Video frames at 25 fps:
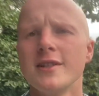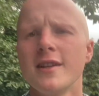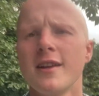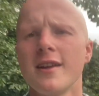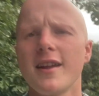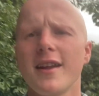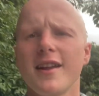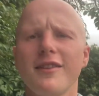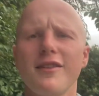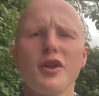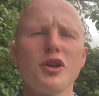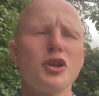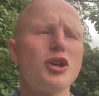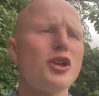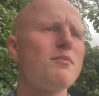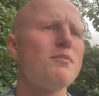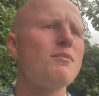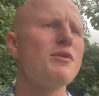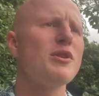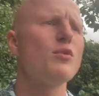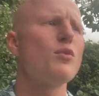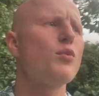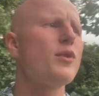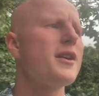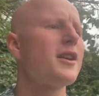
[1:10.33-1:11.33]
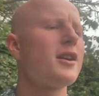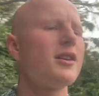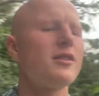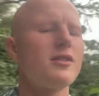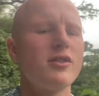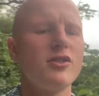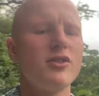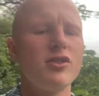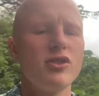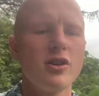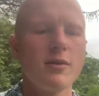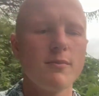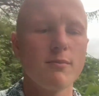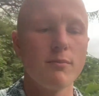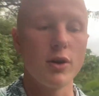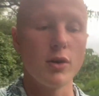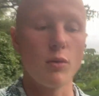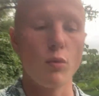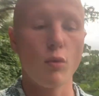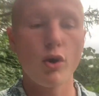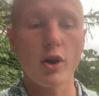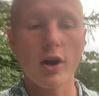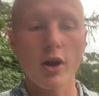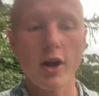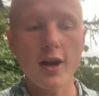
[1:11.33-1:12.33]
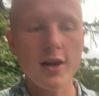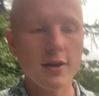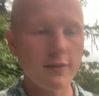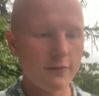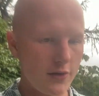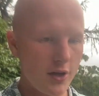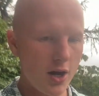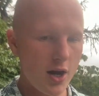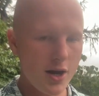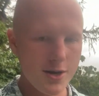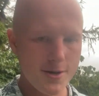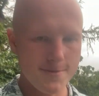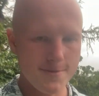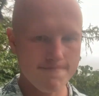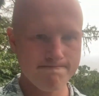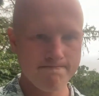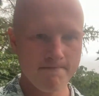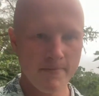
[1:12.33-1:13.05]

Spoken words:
He'd think he'd be weak at the gym, but what I have done,